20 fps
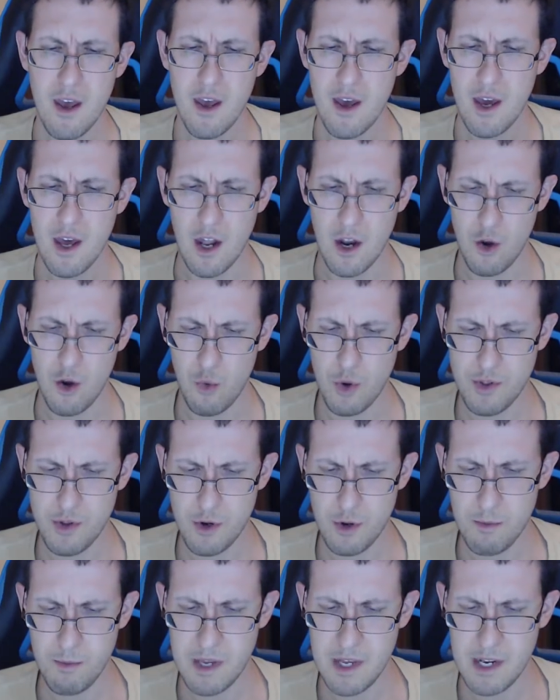And I don't want
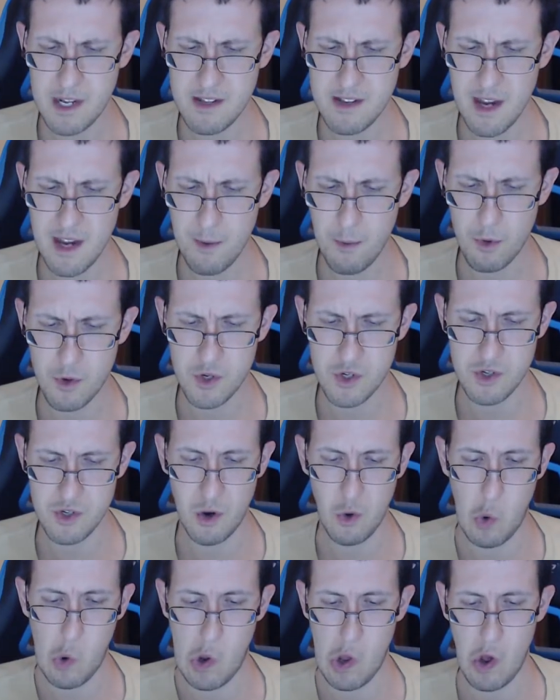there to be any time where we're just
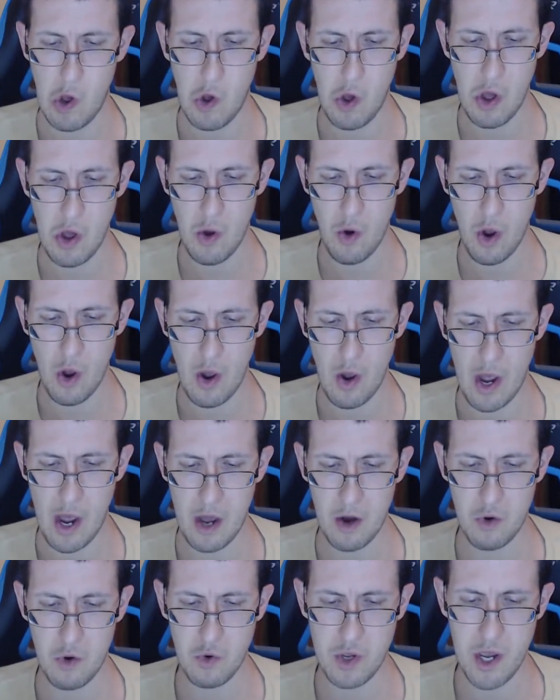like, well,
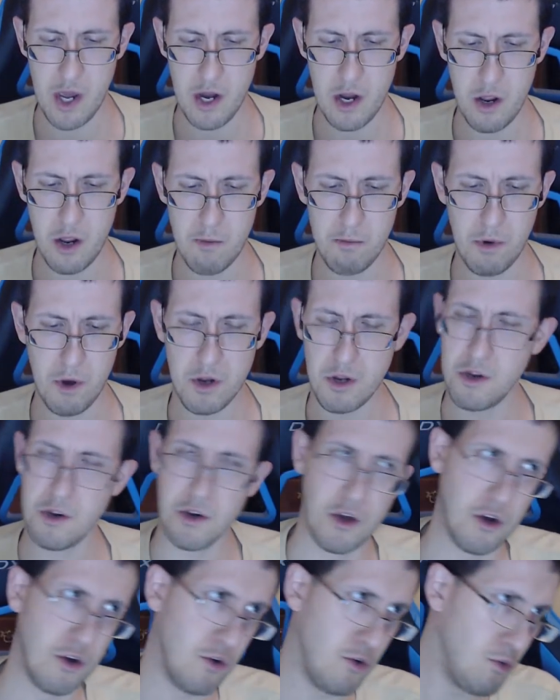I don't get it, but you
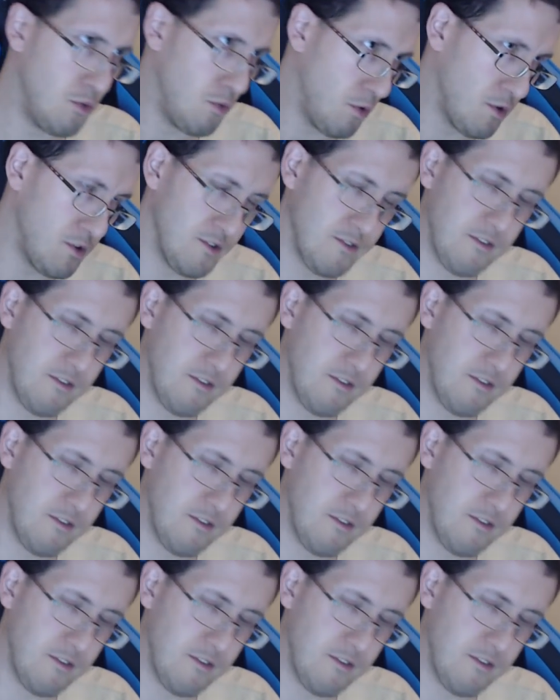know, we're just